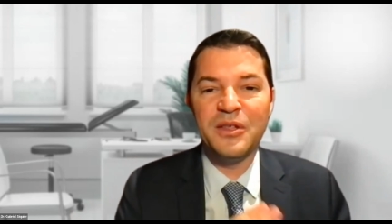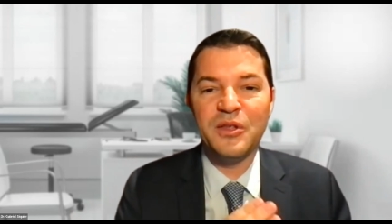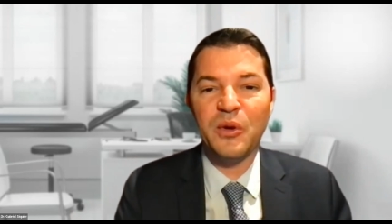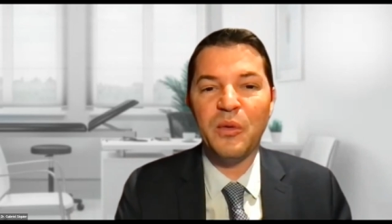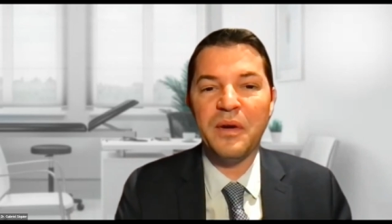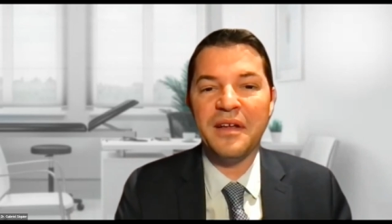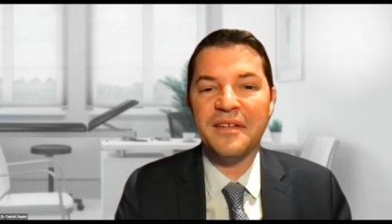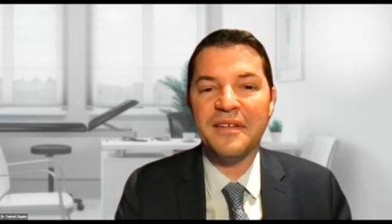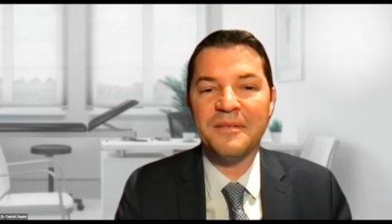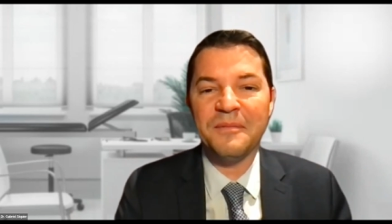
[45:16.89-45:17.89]
So
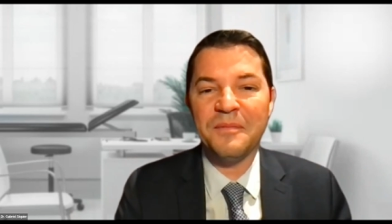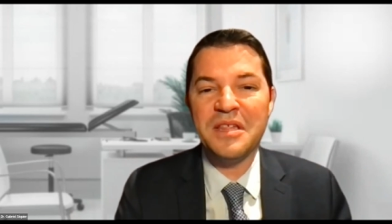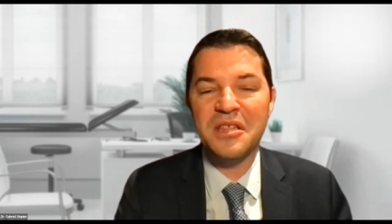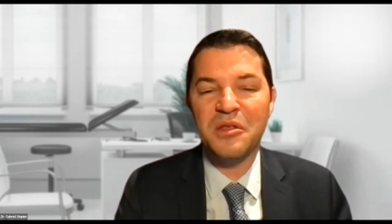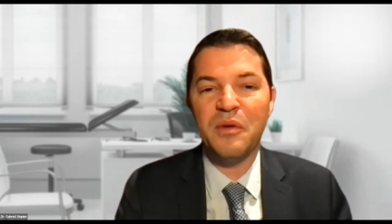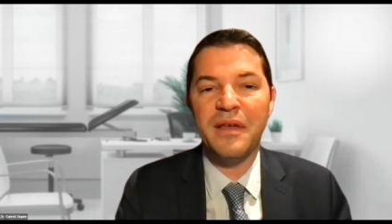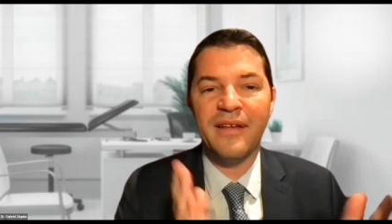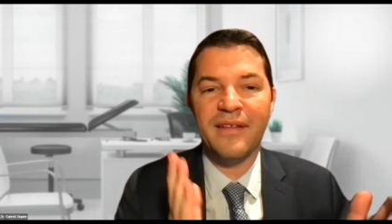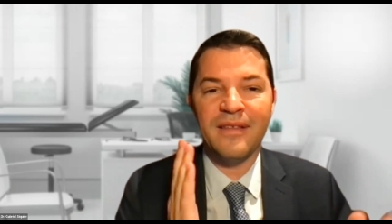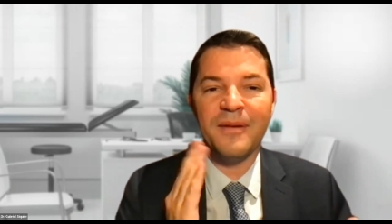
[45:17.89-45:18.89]
uh, it's a
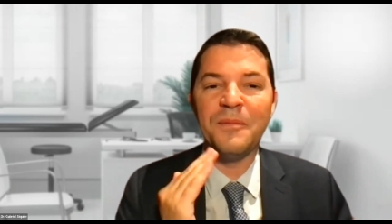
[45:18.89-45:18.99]
triad